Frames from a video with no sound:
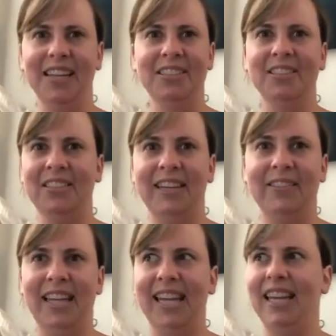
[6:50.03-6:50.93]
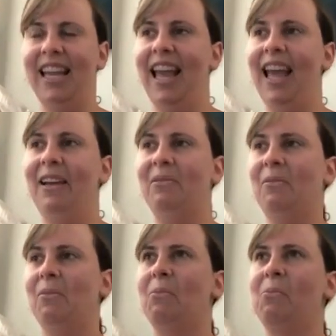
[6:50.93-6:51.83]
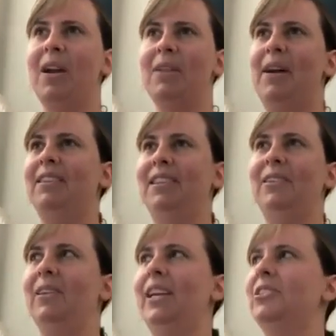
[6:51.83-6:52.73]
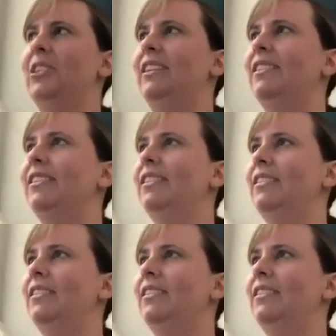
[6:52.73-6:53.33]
Just kind of think, what about the location